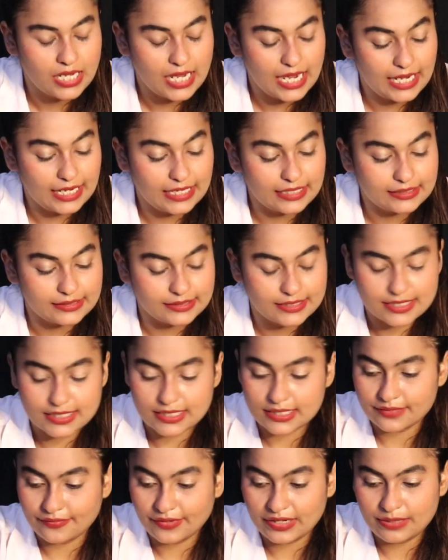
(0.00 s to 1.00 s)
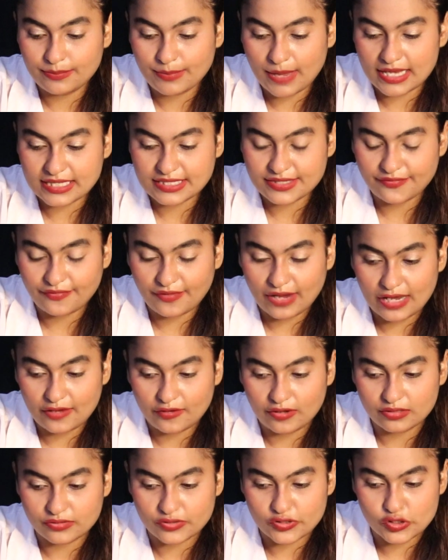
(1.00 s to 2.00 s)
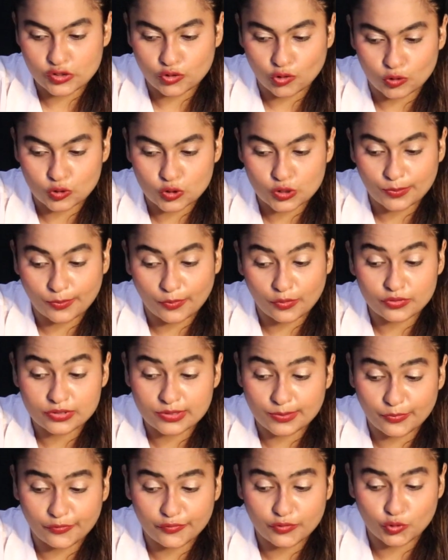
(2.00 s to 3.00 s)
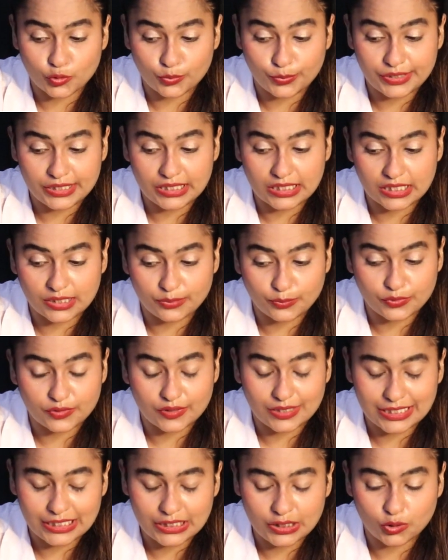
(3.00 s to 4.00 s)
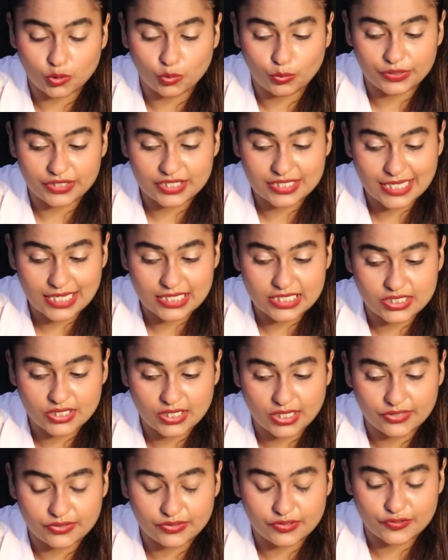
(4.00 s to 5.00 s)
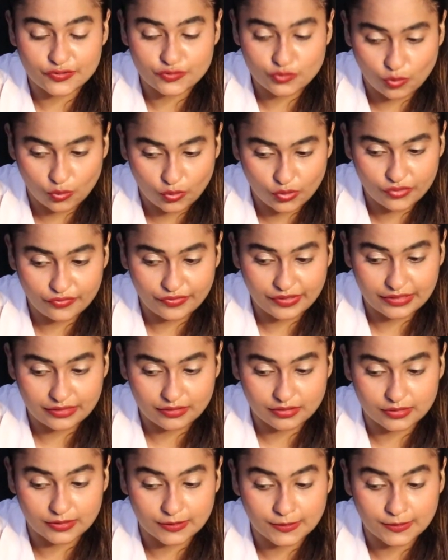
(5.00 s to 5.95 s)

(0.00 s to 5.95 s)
And this is a very massive fire energy. Also, some of you could be dealing with a Leo, with a Sagittarius, or with